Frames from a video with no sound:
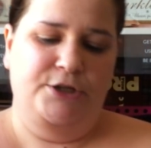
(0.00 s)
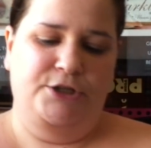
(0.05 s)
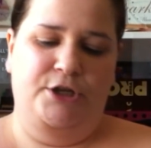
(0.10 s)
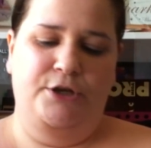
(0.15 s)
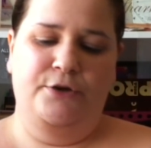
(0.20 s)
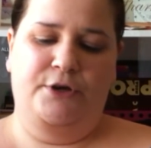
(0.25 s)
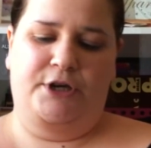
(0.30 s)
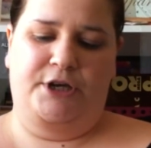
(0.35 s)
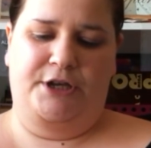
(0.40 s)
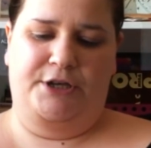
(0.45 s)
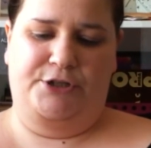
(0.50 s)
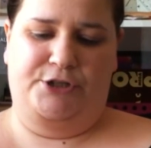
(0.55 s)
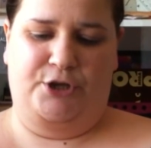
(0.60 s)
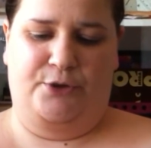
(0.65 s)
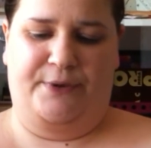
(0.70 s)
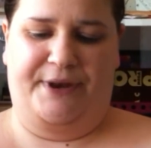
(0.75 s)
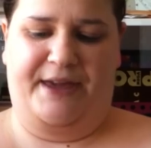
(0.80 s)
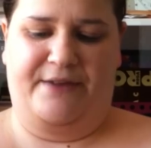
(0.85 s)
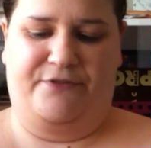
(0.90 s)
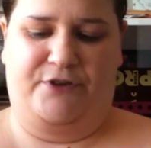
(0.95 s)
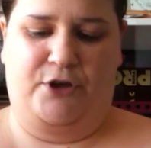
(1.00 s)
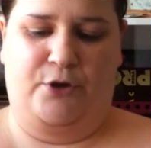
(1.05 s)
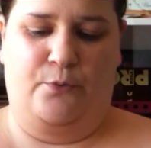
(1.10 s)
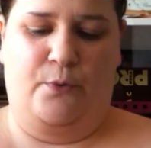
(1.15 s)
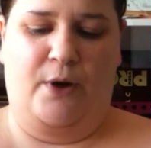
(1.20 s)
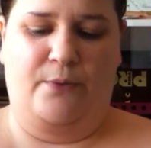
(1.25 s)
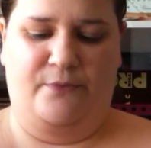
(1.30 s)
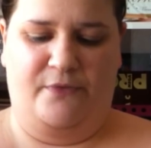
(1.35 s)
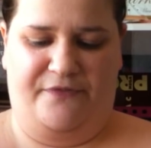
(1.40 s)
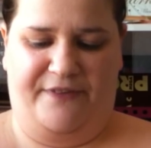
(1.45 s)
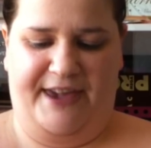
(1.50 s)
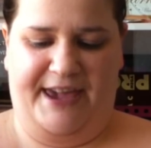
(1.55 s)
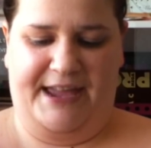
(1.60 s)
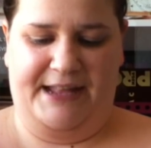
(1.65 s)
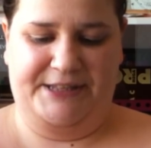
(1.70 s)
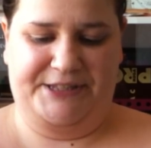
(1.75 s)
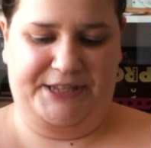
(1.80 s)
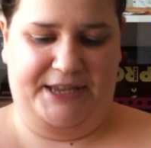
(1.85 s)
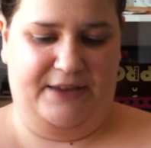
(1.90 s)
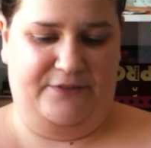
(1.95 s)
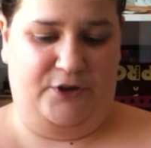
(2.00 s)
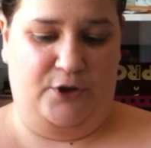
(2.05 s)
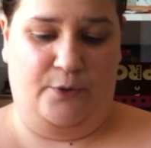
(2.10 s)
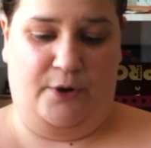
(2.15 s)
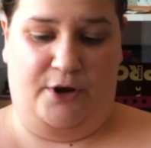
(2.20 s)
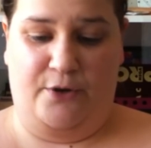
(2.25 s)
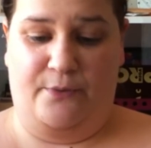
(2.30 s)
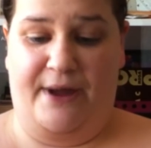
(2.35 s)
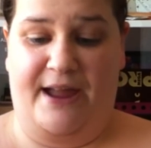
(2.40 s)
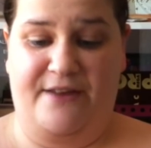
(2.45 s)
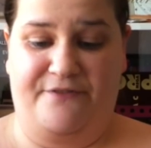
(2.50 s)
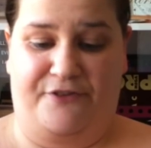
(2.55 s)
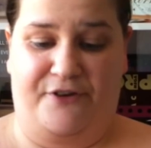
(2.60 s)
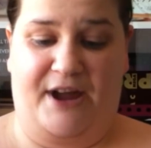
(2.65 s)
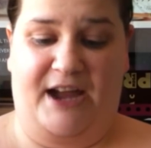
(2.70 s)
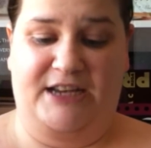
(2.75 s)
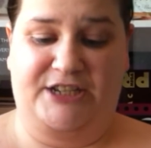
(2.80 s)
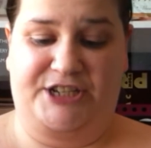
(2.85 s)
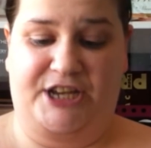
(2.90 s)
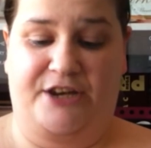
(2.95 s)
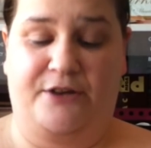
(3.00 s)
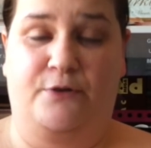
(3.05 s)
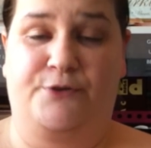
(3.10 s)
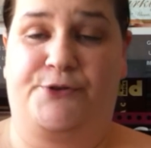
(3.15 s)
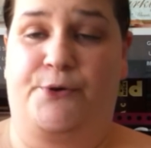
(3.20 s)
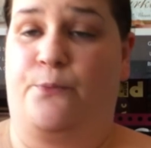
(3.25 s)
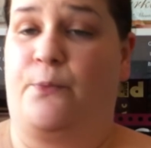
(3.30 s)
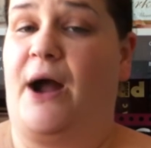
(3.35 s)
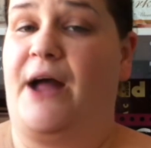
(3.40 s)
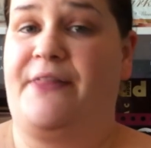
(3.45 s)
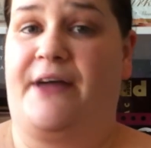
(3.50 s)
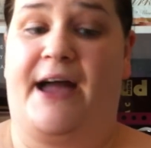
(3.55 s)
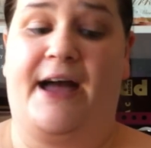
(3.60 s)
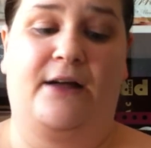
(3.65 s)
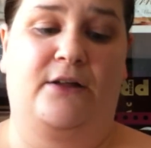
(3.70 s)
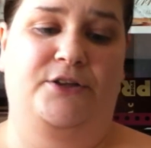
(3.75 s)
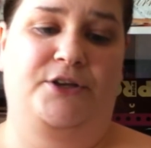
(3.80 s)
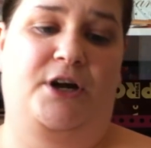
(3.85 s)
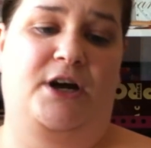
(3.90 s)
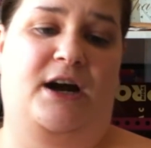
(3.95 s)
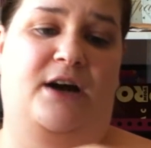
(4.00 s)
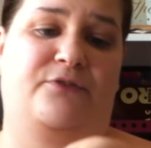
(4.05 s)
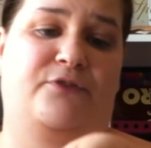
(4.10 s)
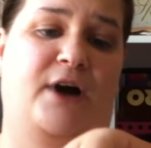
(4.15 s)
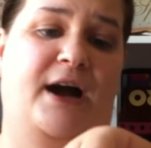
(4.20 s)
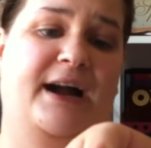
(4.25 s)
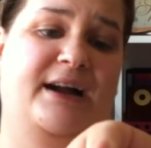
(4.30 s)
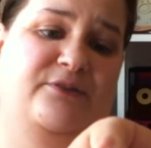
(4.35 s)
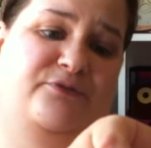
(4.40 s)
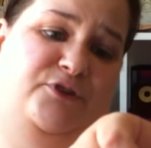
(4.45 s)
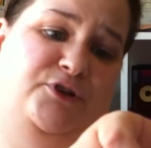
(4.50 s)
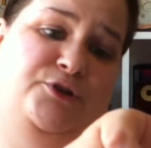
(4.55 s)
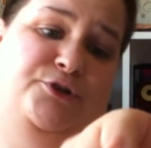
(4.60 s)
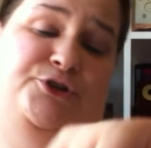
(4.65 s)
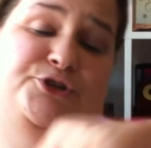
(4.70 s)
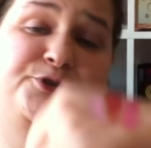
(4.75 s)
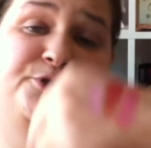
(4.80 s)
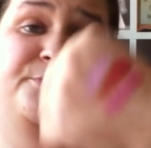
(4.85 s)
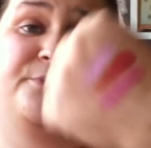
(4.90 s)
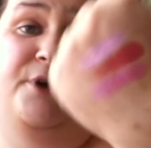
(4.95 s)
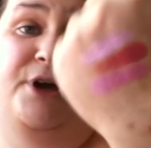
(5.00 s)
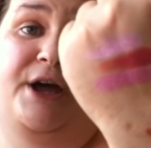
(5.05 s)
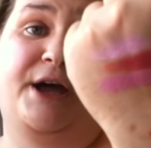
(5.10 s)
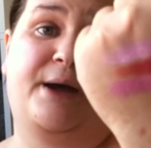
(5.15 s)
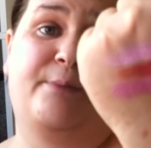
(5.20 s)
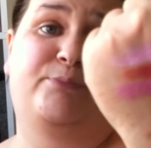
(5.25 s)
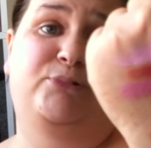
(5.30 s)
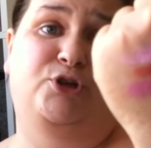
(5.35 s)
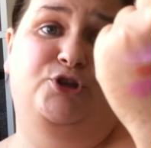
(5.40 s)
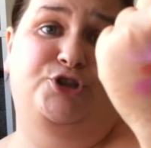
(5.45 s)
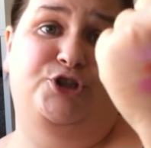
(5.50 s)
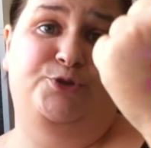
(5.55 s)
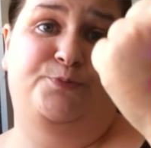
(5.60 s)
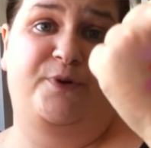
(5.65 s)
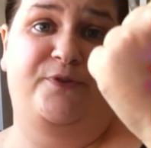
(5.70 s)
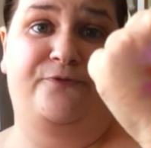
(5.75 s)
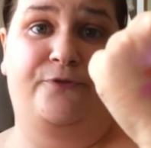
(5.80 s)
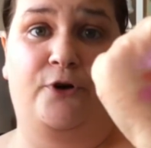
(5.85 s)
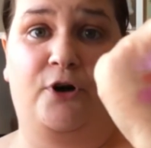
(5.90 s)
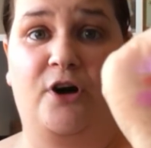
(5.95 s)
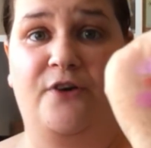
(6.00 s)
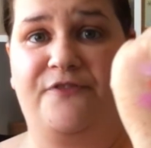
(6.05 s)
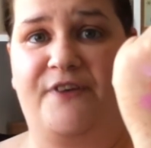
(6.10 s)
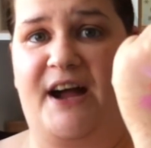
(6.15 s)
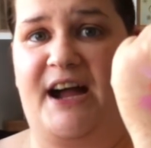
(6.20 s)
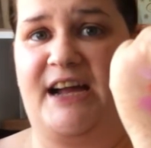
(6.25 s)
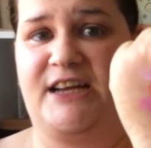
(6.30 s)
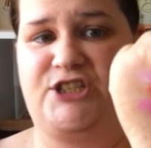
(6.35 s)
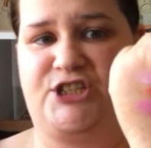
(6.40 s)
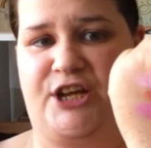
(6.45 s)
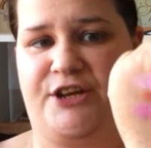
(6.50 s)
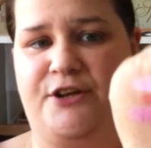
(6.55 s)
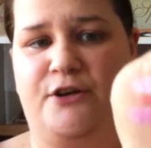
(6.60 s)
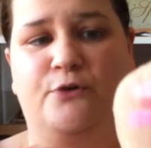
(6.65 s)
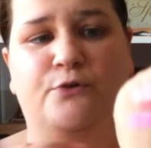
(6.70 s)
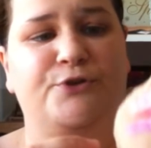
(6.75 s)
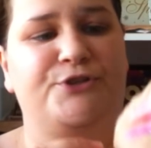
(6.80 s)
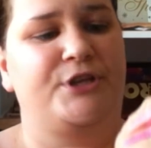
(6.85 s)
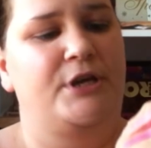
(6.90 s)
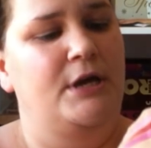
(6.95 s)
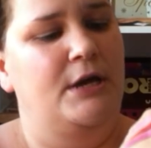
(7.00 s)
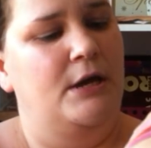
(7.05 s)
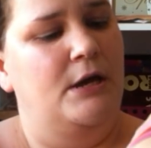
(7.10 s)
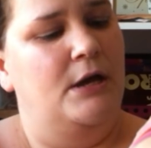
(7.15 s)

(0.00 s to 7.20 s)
You can do whatever you want with it. If you want to wait for eyeshadows, then why the hell not? I've used blushes before for eyeshadows.